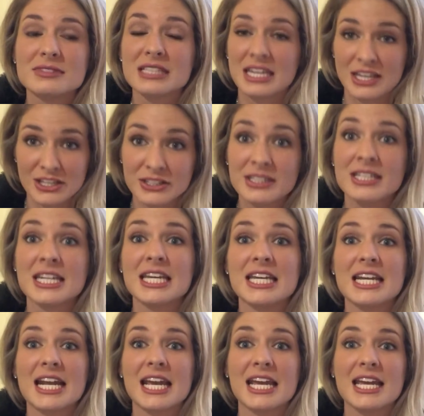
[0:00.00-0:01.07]
killing
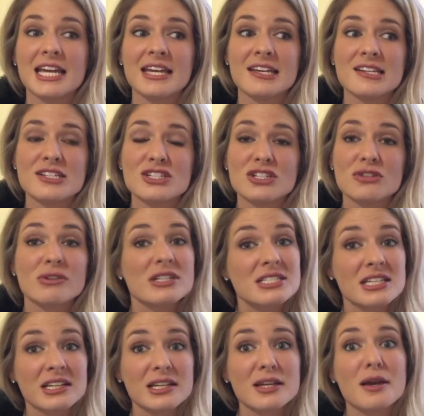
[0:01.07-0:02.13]
it and you are
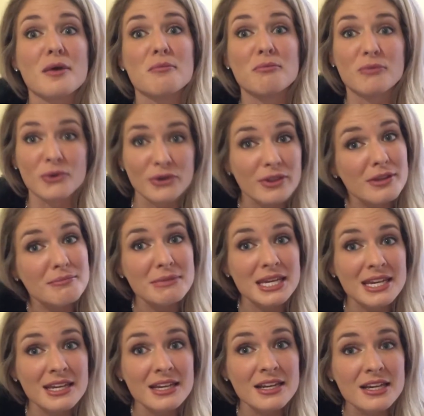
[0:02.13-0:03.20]
selling more than
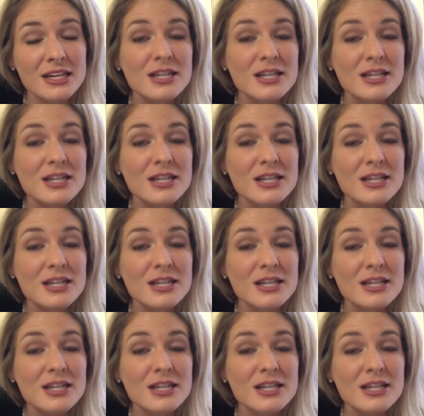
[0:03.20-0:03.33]
me.